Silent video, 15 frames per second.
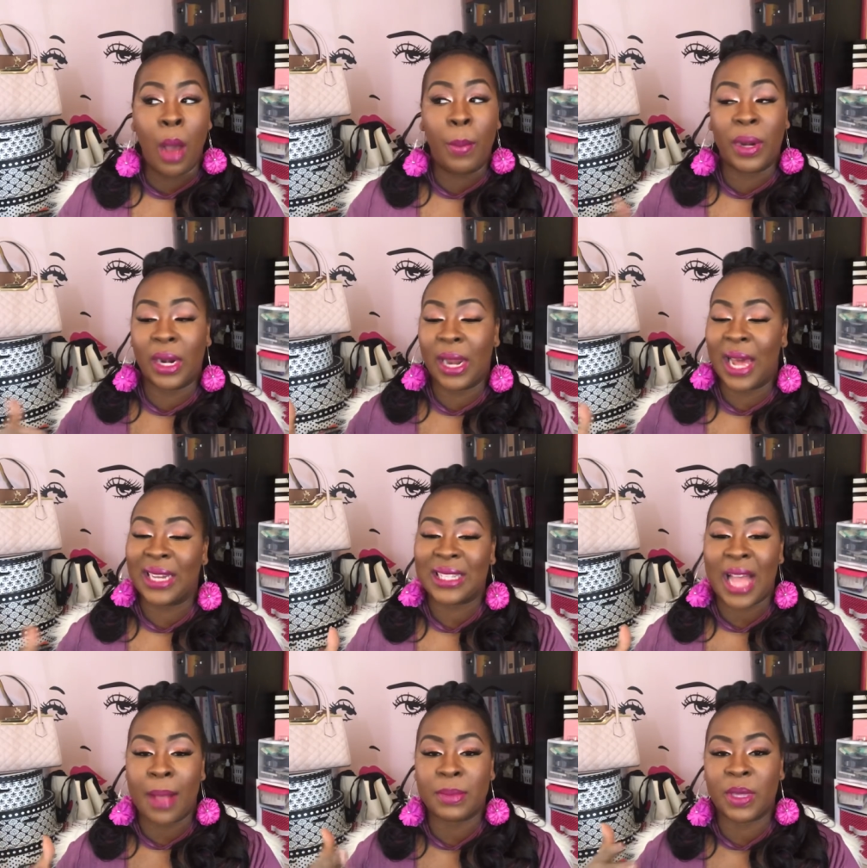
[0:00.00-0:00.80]
but a lot
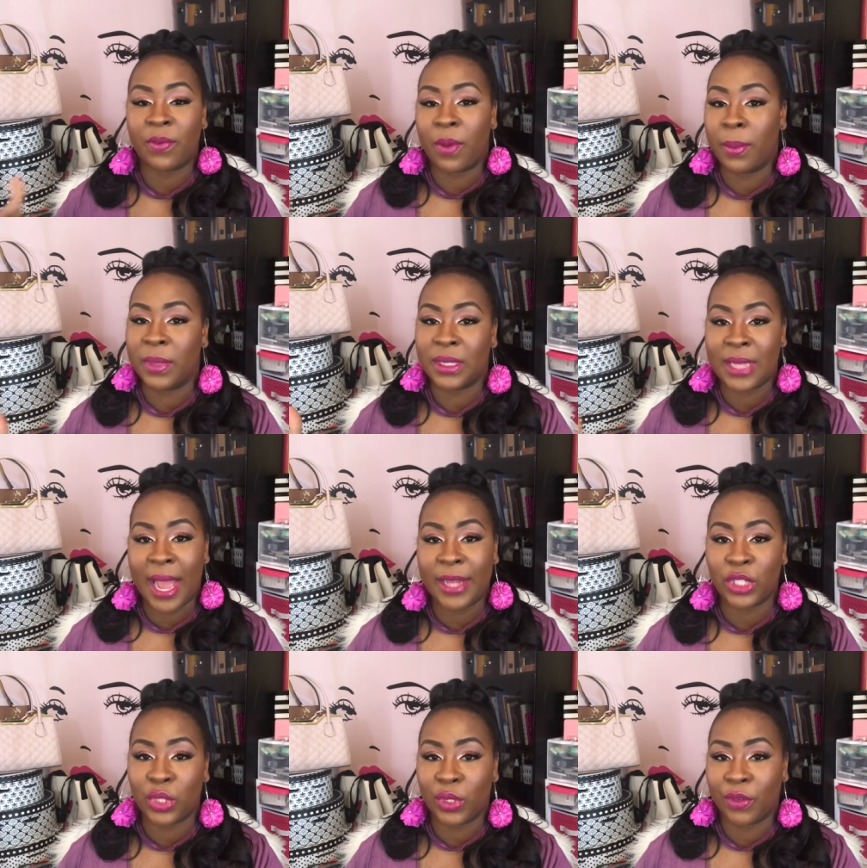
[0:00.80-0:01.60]
of times if I'm
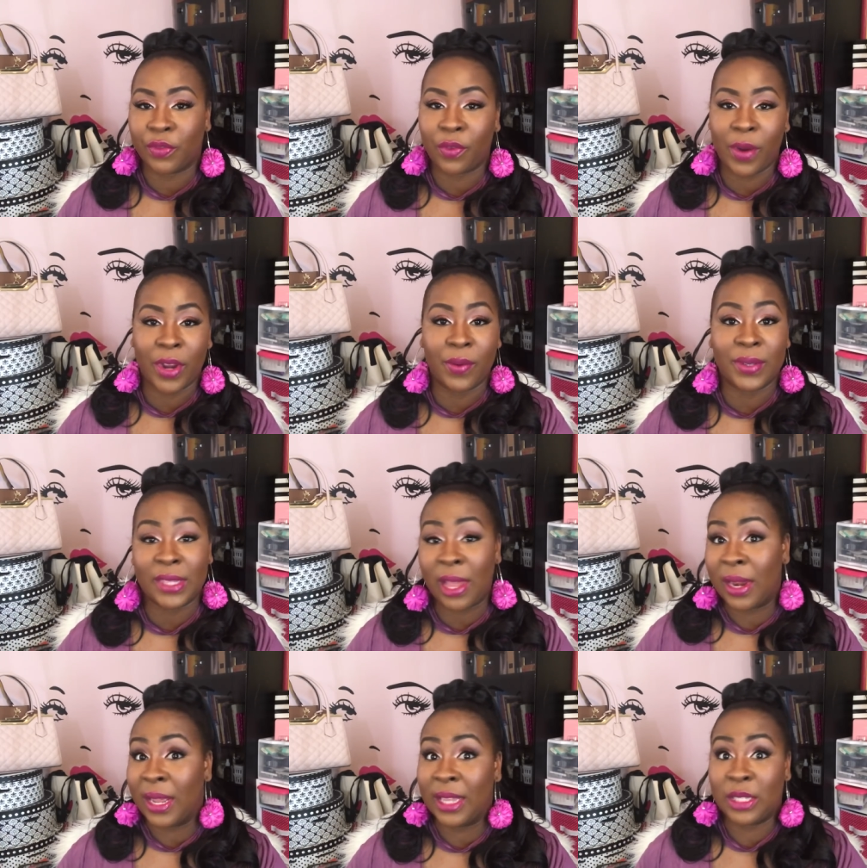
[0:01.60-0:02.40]
attached to a
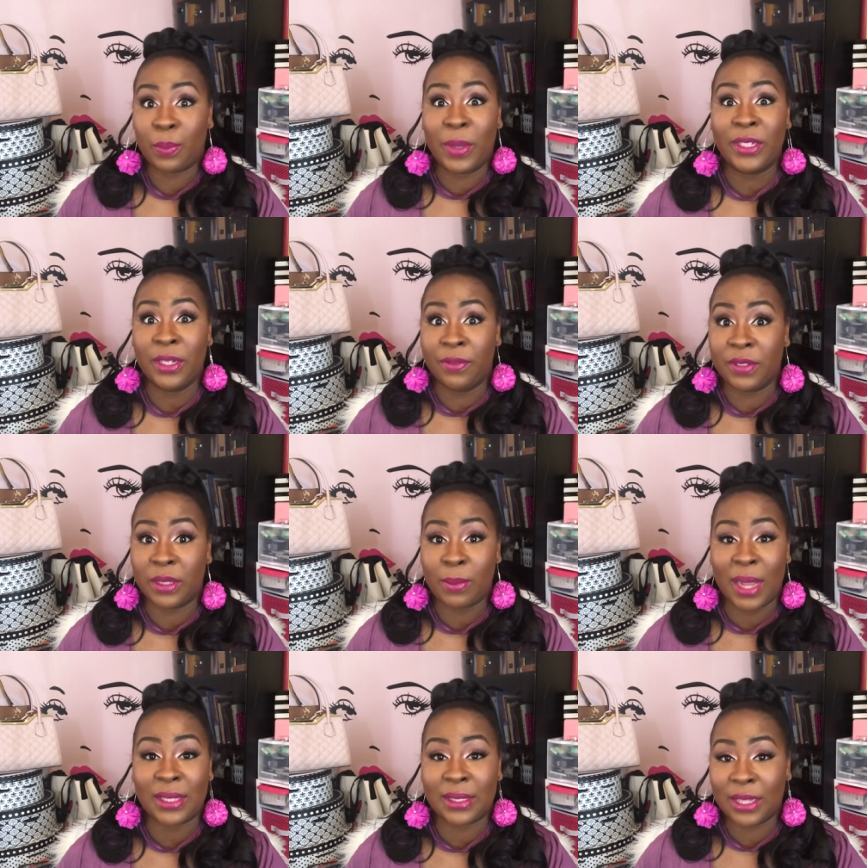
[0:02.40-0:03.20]
fragrance, and especially if
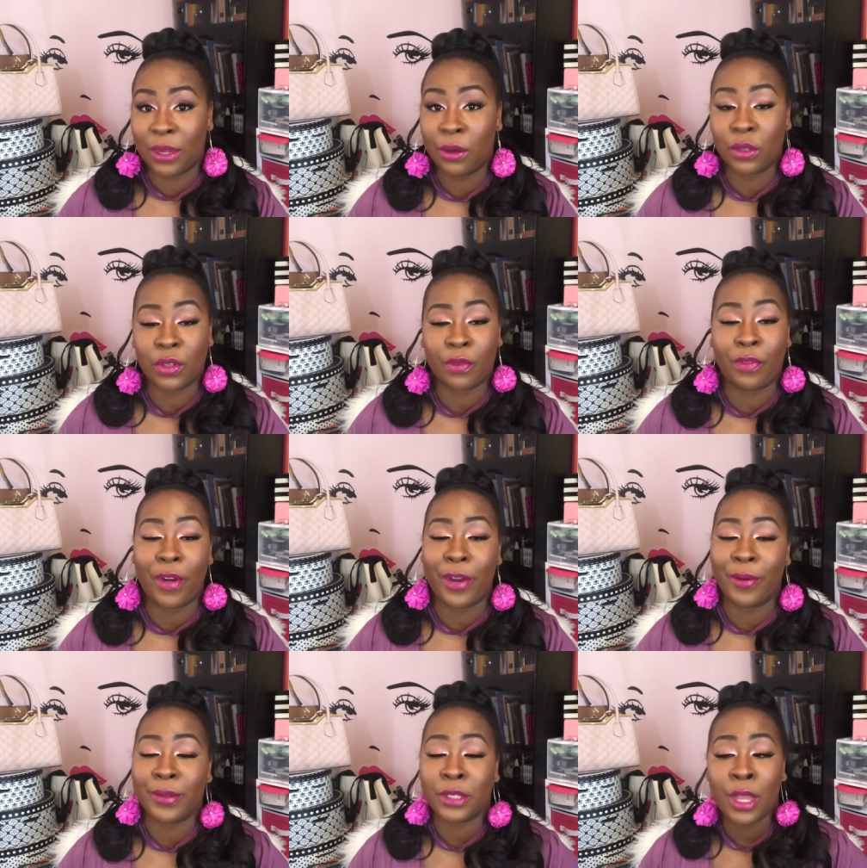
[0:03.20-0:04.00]
it's my signature
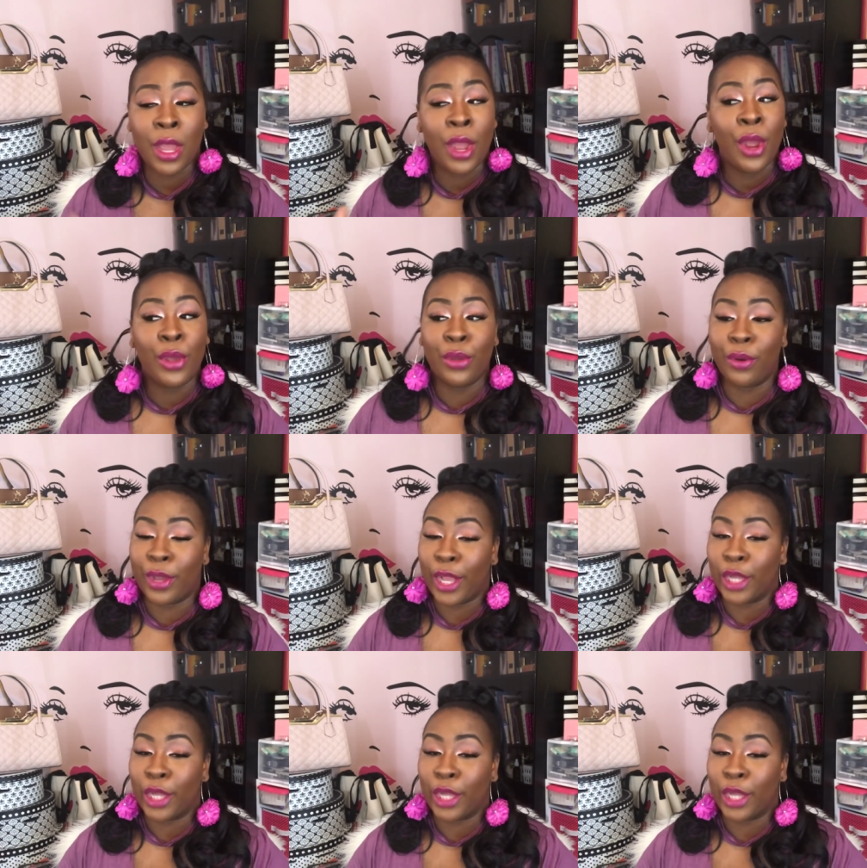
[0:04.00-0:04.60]
fragrance, you'll